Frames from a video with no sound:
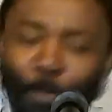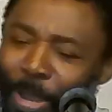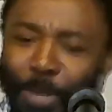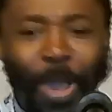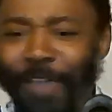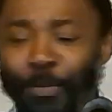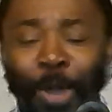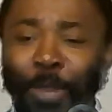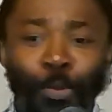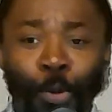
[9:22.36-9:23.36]

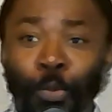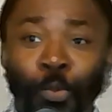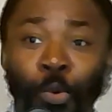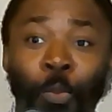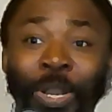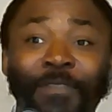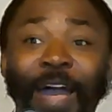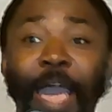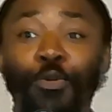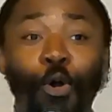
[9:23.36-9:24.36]
Whenever
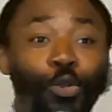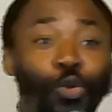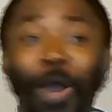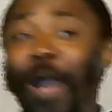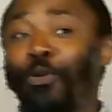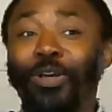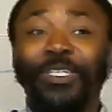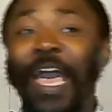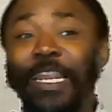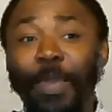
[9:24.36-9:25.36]
I go and
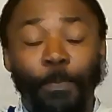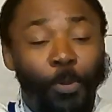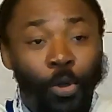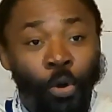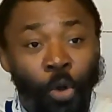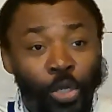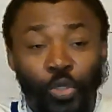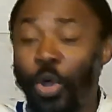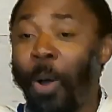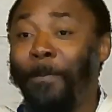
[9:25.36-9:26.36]
cause any
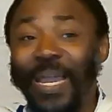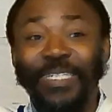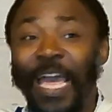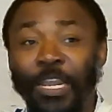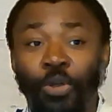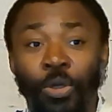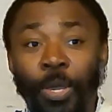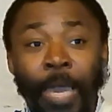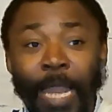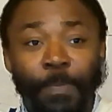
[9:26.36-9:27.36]
country or bless any
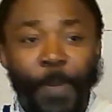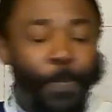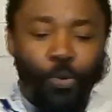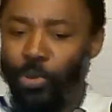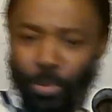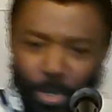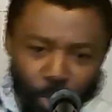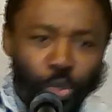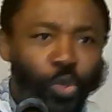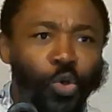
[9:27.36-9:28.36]
people,
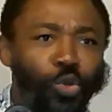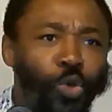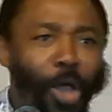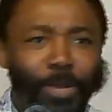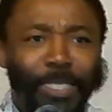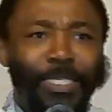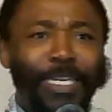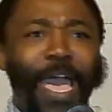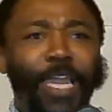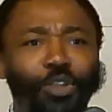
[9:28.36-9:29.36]
you're always
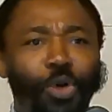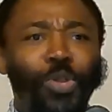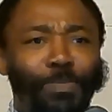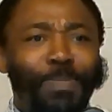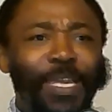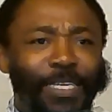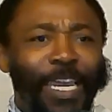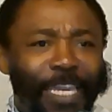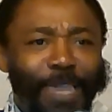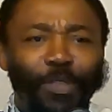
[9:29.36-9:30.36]
there, with me,
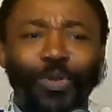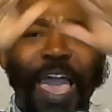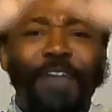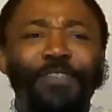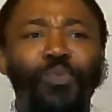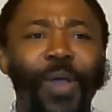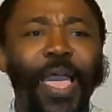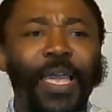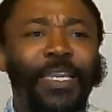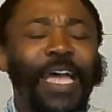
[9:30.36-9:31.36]
taking me to
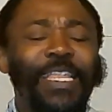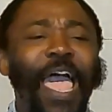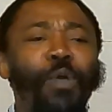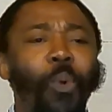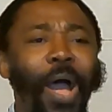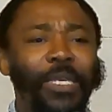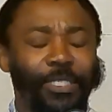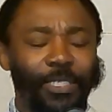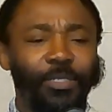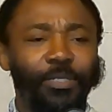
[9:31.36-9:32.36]
everywhere that I want.